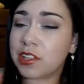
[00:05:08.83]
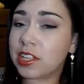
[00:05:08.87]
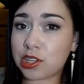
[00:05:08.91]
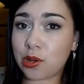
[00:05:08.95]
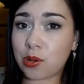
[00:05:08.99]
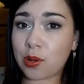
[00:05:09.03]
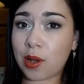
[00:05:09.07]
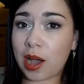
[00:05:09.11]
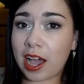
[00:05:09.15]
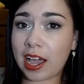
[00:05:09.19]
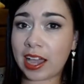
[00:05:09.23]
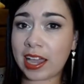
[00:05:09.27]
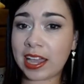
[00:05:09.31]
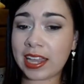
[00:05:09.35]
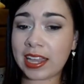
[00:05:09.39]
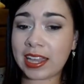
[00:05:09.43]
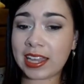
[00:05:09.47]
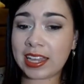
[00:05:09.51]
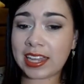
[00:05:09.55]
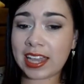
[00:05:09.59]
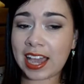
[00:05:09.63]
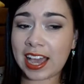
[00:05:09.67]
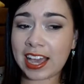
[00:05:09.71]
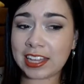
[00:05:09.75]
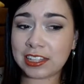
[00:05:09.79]
So
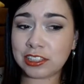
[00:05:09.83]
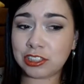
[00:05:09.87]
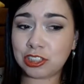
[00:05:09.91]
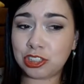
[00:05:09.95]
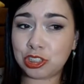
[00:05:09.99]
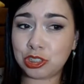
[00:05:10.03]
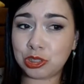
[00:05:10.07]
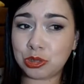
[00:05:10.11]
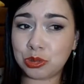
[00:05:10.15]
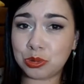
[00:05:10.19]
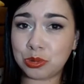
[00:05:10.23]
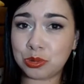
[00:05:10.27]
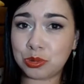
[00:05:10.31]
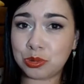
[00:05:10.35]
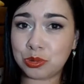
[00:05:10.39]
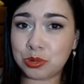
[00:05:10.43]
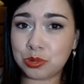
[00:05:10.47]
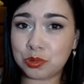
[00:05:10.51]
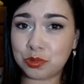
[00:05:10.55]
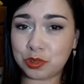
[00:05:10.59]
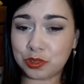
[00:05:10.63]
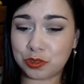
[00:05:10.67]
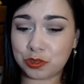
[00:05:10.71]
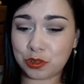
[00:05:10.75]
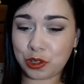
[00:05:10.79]
I had
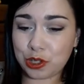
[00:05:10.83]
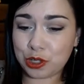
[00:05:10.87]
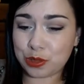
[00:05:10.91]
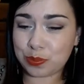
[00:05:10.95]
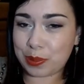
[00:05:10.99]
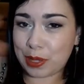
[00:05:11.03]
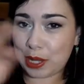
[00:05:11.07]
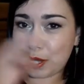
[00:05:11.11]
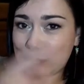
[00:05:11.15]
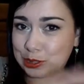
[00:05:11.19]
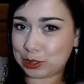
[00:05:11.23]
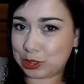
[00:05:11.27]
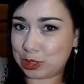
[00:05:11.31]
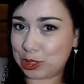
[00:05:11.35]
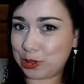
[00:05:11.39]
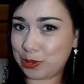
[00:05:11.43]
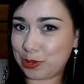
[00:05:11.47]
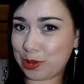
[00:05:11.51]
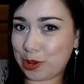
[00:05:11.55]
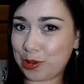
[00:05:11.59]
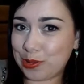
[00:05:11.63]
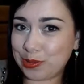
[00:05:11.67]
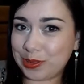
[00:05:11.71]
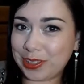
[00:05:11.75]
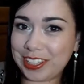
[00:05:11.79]
to revert back to
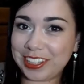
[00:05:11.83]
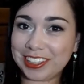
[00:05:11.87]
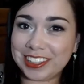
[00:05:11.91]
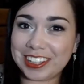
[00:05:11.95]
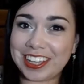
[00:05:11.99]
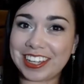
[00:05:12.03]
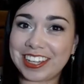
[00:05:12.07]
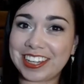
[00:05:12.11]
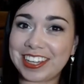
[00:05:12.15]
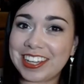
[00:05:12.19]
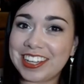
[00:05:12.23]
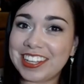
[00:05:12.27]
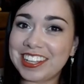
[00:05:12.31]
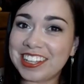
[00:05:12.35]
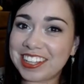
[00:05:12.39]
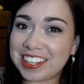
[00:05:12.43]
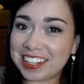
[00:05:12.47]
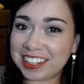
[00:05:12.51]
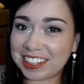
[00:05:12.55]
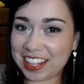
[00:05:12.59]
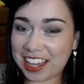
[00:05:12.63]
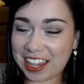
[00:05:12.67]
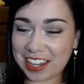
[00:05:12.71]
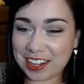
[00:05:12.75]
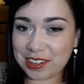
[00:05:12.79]
only like
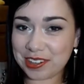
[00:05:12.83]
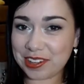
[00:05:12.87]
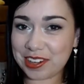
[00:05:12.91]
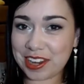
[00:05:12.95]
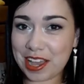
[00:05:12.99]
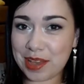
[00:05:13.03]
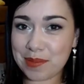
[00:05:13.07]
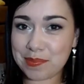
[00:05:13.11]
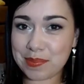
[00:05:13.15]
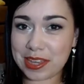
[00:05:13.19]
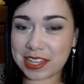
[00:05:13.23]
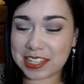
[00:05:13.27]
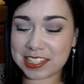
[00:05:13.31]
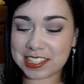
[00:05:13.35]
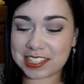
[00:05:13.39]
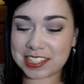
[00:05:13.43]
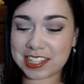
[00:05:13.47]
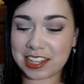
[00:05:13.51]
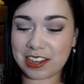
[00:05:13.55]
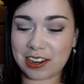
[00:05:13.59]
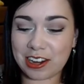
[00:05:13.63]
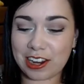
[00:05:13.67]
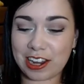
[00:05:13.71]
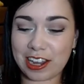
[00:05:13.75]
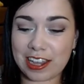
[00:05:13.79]
liner and
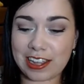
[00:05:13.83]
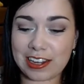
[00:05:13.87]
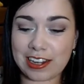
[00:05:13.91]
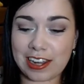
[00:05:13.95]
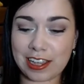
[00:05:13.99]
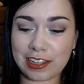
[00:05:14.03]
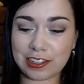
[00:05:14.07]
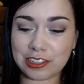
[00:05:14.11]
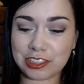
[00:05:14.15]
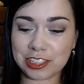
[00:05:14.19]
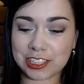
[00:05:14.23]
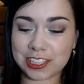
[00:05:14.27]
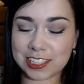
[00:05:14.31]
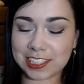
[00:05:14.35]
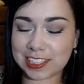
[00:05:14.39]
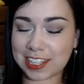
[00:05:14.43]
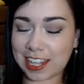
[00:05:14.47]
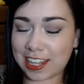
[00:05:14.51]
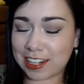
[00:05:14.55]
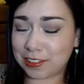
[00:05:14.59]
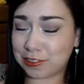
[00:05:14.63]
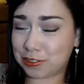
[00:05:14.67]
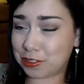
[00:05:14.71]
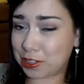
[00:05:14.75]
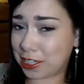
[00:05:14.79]
mascara, and I just
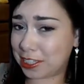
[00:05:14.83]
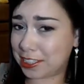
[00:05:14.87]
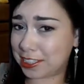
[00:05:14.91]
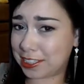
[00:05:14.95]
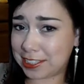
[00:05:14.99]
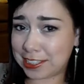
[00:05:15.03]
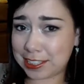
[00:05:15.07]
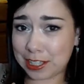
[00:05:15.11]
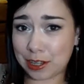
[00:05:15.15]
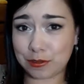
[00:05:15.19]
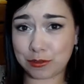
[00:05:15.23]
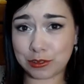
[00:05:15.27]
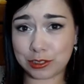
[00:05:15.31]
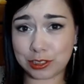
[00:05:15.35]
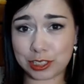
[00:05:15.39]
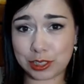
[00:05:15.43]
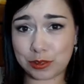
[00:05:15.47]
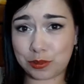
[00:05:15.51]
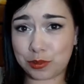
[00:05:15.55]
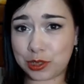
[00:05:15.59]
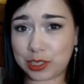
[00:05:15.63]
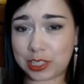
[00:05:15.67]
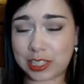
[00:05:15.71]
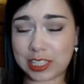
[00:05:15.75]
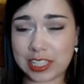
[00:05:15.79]
kind of tried several
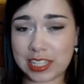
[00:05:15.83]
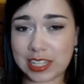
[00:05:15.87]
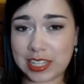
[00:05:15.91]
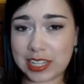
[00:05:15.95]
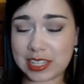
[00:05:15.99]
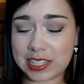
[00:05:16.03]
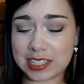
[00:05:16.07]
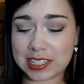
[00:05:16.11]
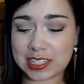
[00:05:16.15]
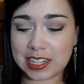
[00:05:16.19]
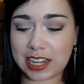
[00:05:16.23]
different things,